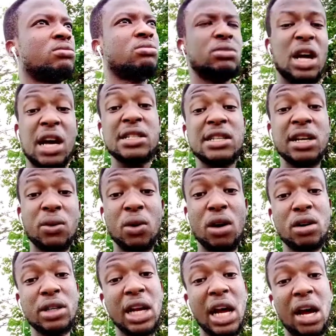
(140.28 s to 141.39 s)
That's the
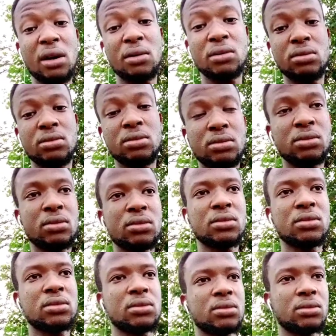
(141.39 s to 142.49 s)
world now.
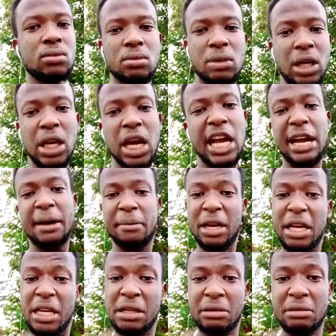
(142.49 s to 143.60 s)
Me, I am
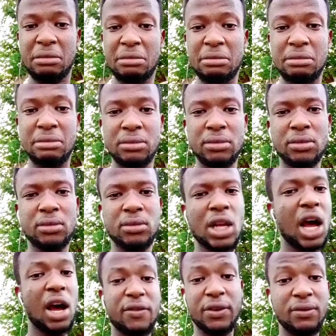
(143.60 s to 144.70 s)
in.
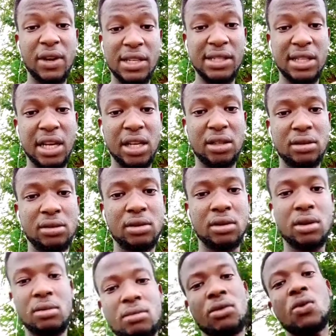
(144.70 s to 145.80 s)
I've invested.
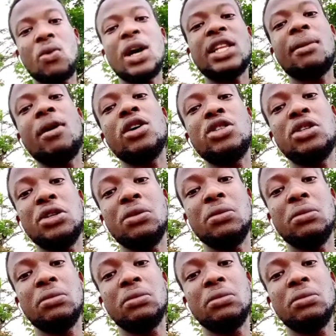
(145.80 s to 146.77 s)
What about you?